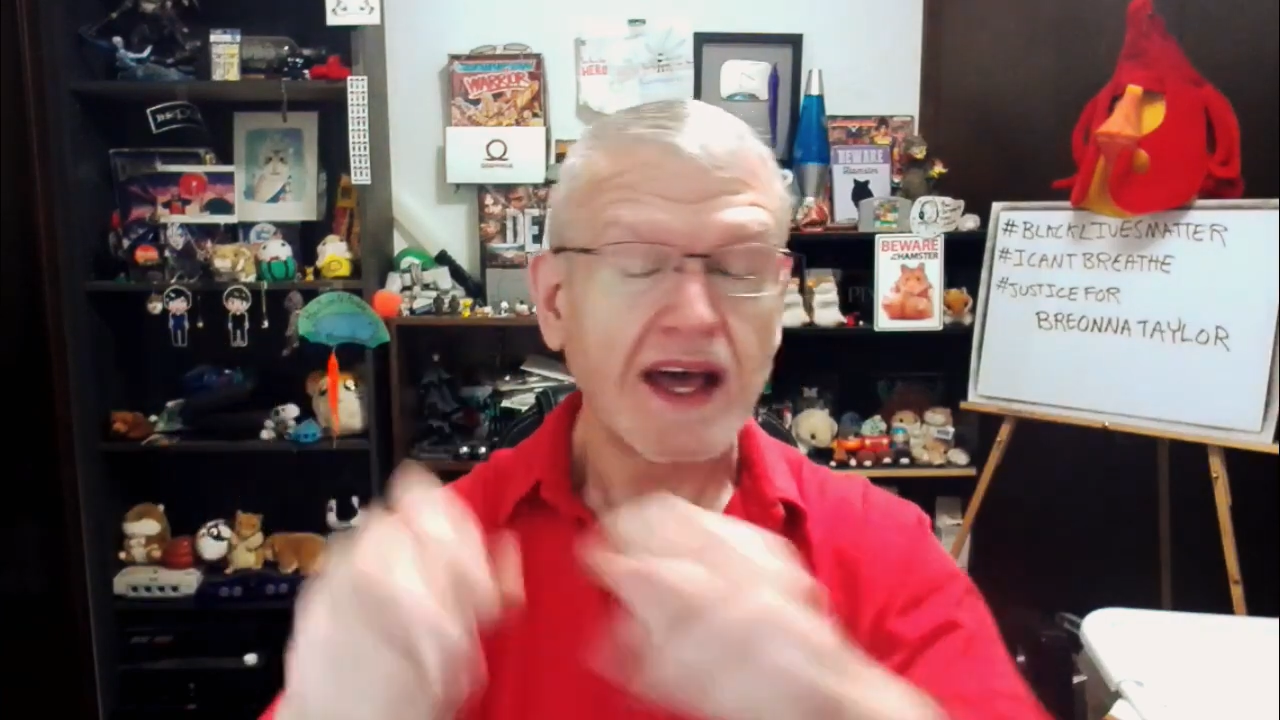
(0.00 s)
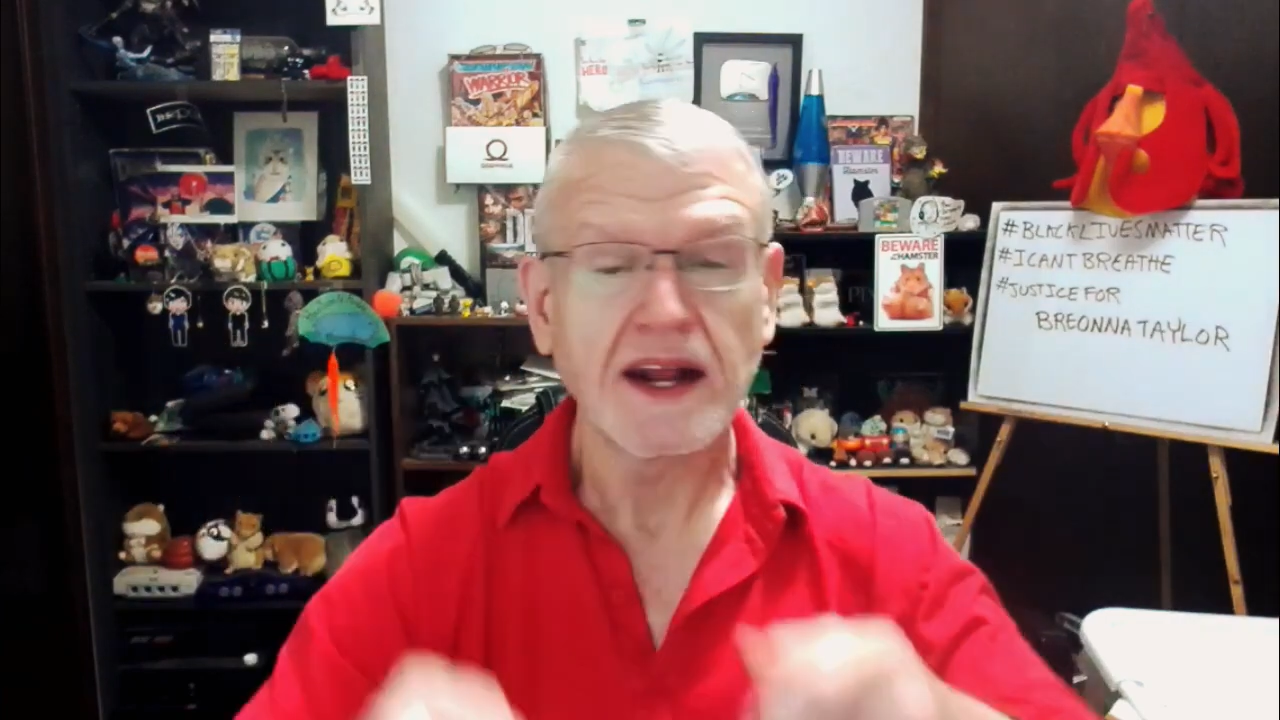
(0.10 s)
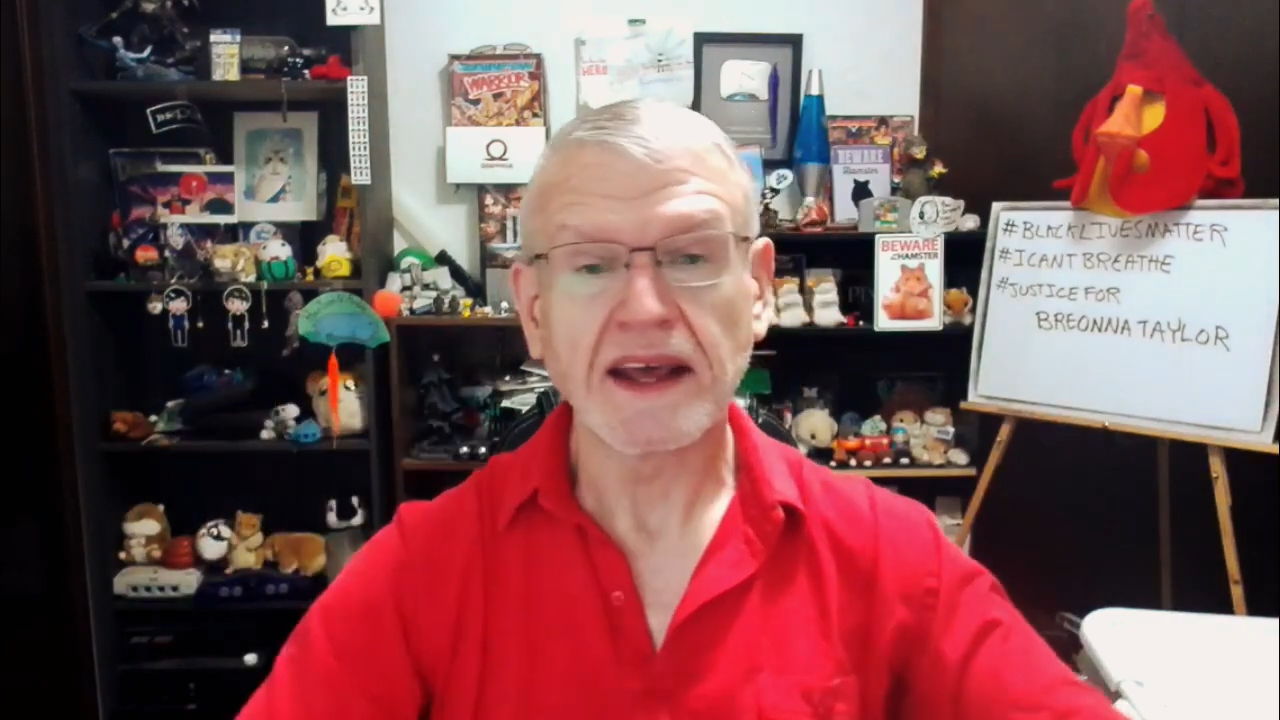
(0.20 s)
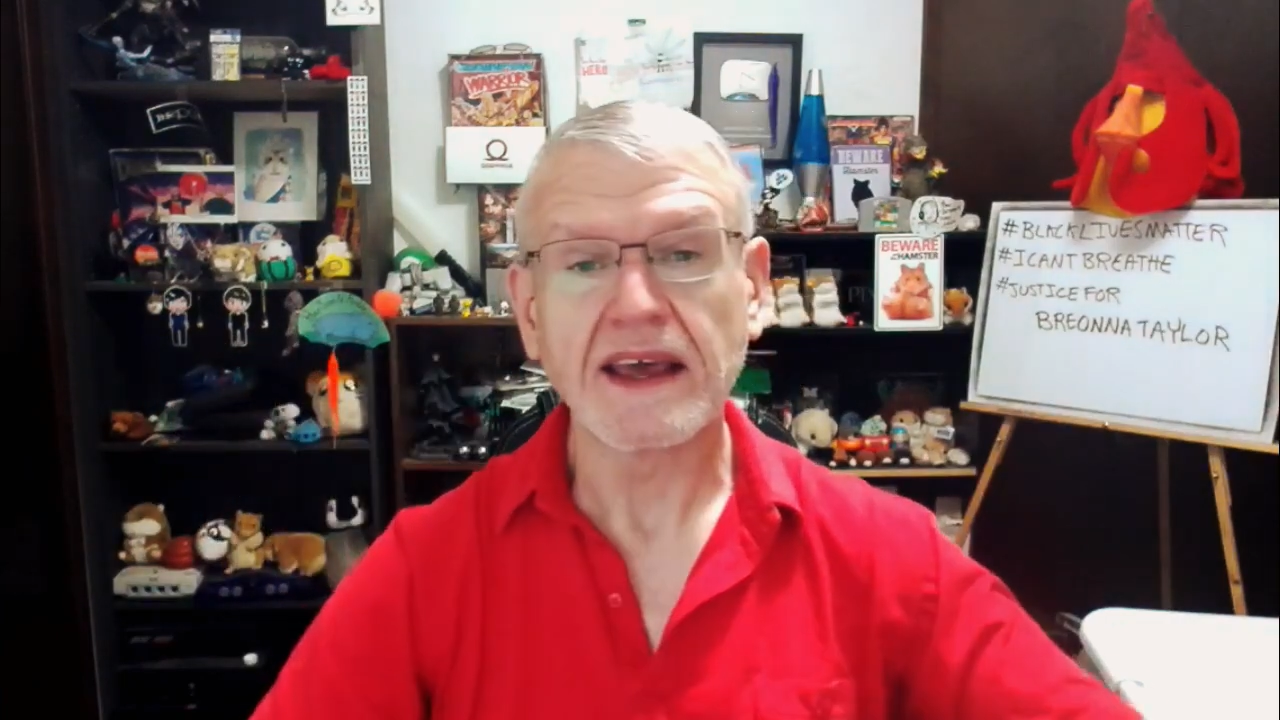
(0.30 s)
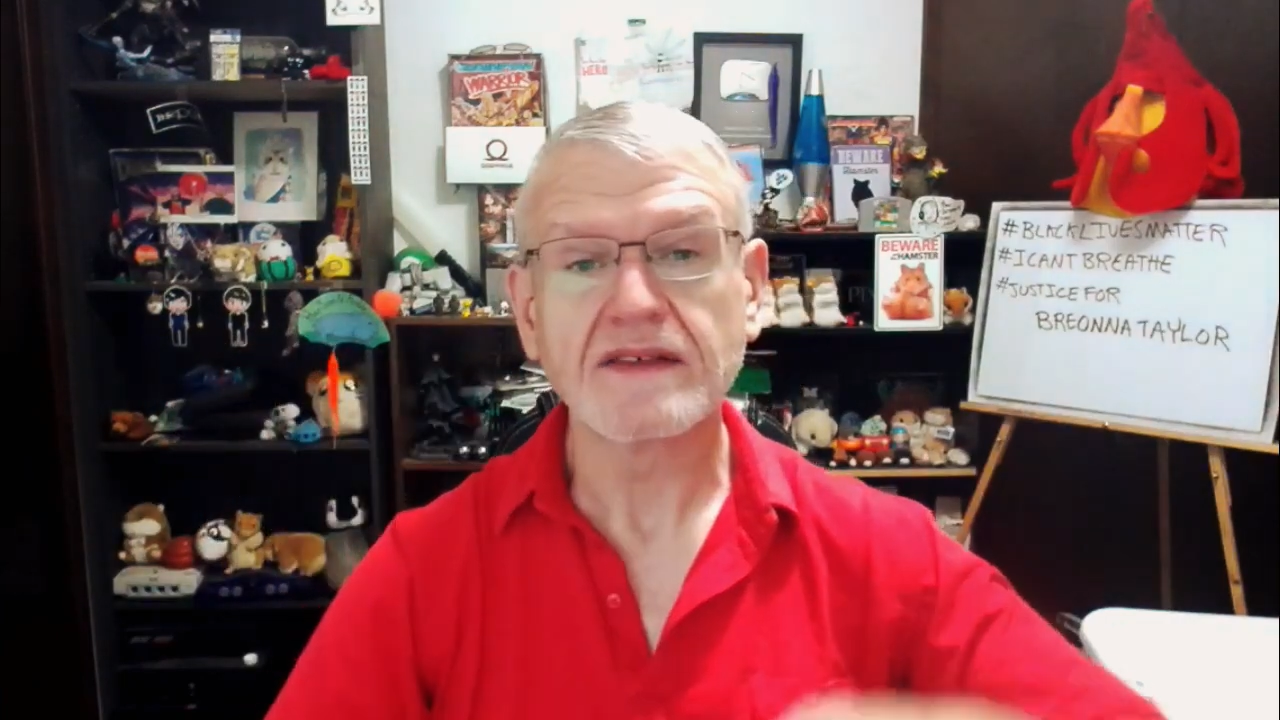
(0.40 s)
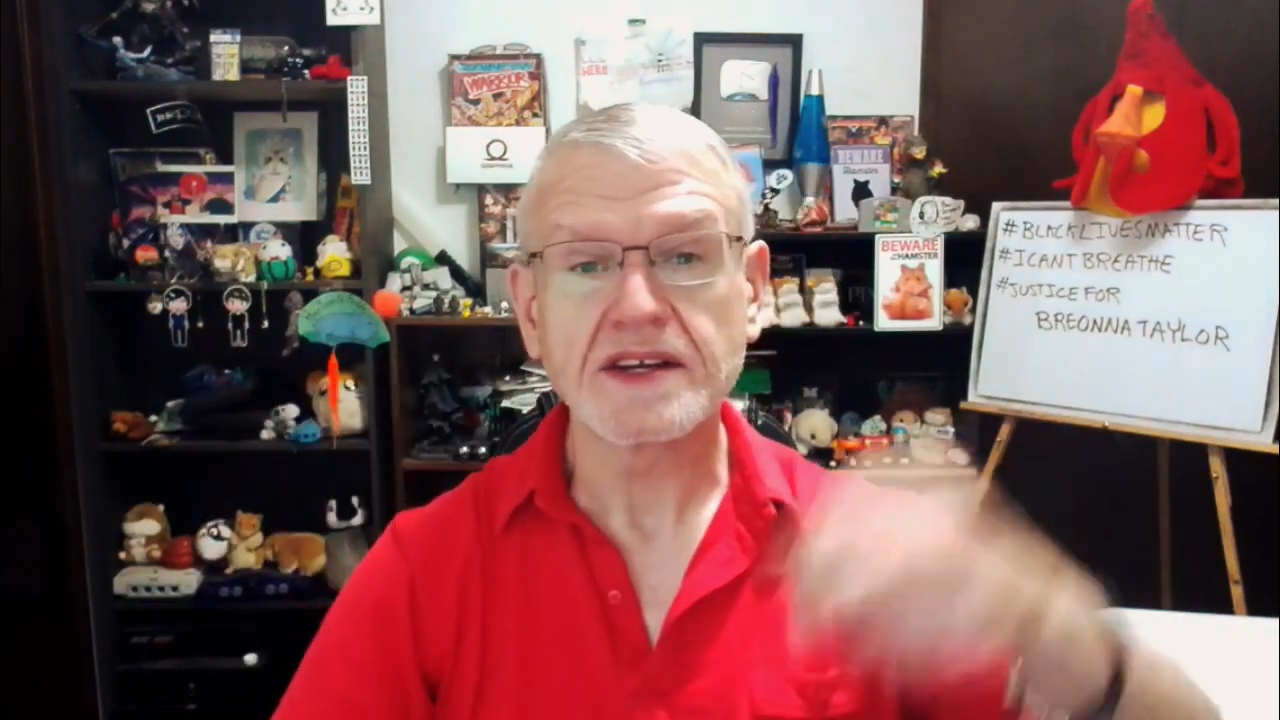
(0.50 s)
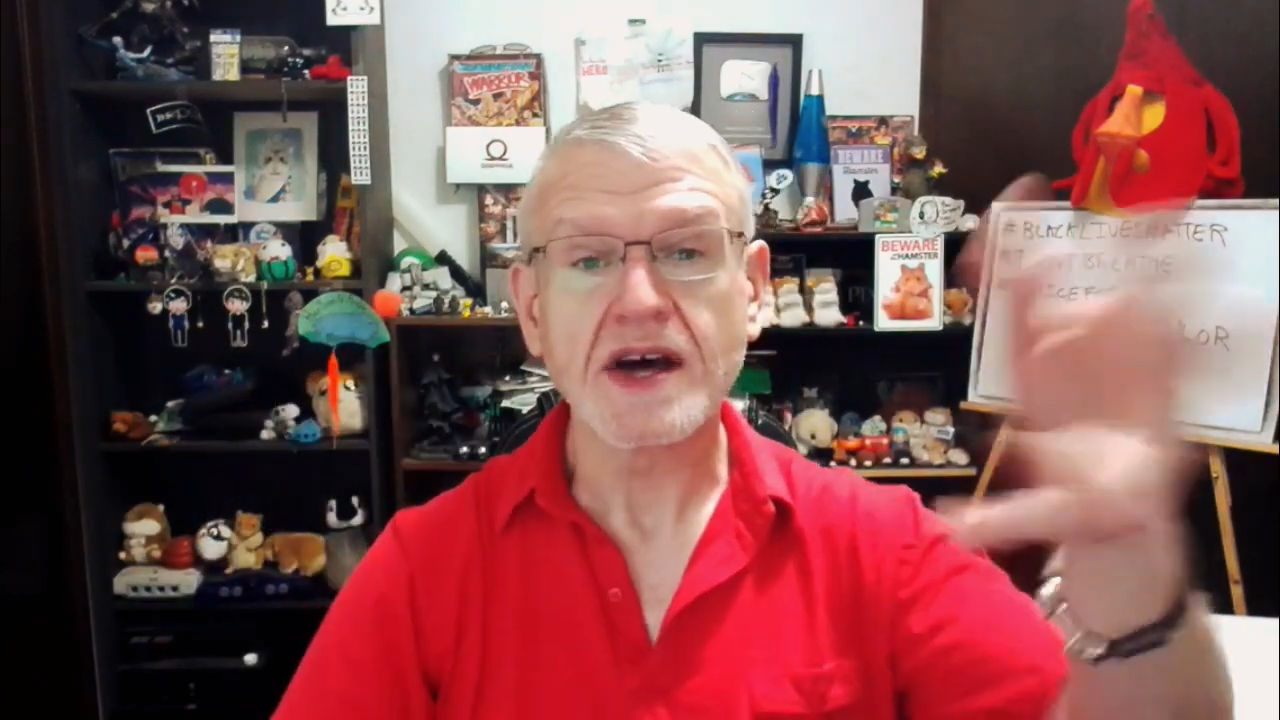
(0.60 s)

and I gave a